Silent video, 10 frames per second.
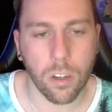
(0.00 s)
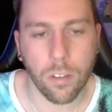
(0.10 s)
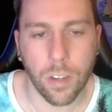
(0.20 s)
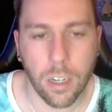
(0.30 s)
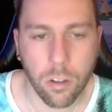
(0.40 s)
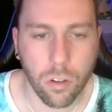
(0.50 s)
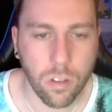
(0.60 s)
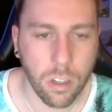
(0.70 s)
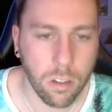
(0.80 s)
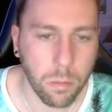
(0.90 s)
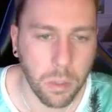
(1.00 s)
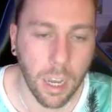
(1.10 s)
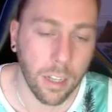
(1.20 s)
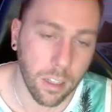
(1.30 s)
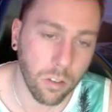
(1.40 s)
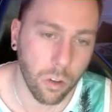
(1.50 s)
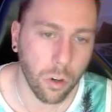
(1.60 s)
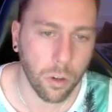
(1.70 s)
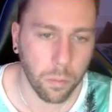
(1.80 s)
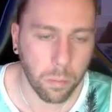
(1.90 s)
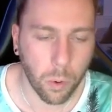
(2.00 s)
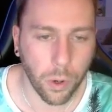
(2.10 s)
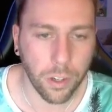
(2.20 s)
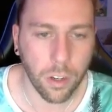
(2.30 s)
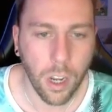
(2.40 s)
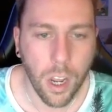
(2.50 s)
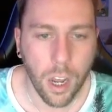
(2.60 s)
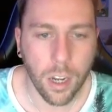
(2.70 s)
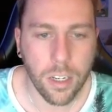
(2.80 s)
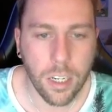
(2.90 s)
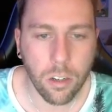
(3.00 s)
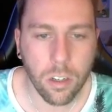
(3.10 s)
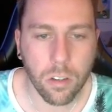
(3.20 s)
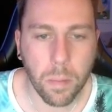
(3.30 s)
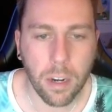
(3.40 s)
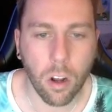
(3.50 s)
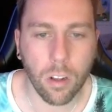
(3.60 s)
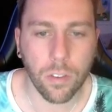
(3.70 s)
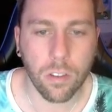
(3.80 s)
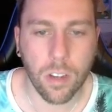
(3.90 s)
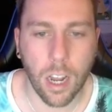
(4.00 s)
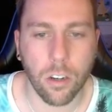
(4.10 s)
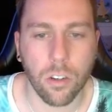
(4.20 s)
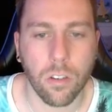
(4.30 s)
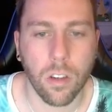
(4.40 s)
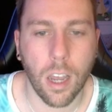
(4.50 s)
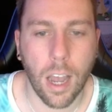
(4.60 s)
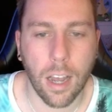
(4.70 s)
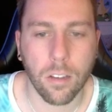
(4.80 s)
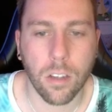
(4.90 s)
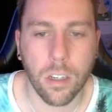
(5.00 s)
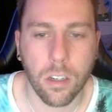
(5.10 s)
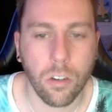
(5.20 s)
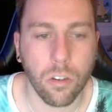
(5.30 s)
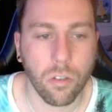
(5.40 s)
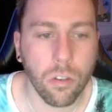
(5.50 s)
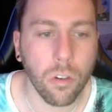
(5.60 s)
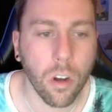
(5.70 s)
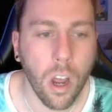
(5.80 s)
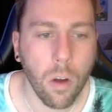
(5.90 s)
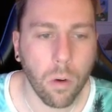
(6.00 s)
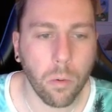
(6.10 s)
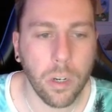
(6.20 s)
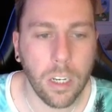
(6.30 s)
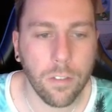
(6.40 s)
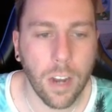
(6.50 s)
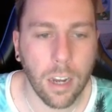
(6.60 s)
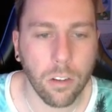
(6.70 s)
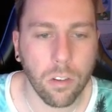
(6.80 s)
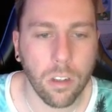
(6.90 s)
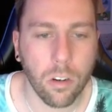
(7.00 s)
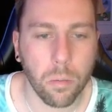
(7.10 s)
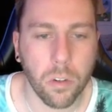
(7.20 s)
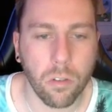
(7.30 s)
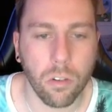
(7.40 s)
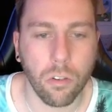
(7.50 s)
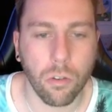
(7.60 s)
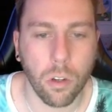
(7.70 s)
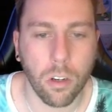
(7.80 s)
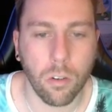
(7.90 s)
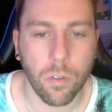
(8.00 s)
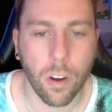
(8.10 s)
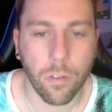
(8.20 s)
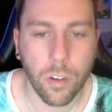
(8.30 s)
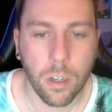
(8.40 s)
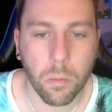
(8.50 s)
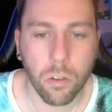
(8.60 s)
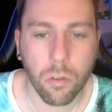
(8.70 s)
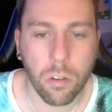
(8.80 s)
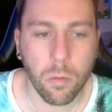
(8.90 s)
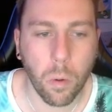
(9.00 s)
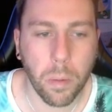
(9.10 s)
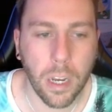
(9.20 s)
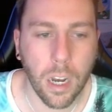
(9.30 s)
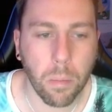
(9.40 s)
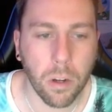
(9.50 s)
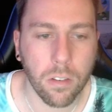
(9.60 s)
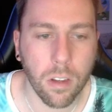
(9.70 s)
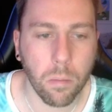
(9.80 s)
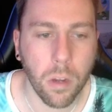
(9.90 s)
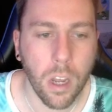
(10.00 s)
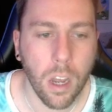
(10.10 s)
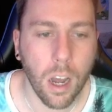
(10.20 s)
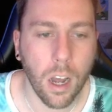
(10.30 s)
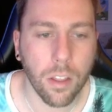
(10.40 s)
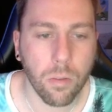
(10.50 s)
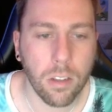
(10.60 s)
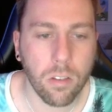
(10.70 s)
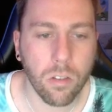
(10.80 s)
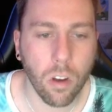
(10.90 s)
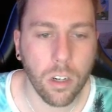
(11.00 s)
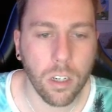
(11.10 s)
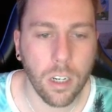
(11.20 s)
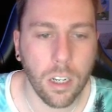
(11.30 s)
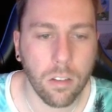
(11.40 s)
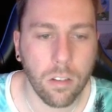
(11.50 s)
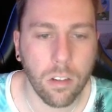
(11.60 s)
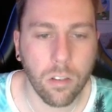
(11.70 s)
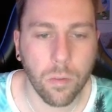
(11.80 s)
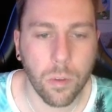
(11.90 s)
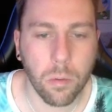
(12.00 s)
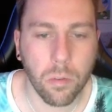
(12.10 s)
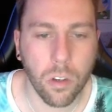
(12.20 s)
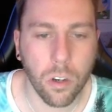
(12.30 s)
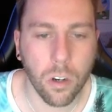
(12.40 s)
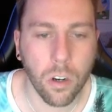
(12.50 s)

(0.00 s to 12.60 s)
and interesting to me at this current point. Tyria, despite all of its challenges, has continued to stir. While we leave Nias and the Cryptus to enjoy their newfound freedom, the story will pick up on some threats started in Secrets of the Obscure,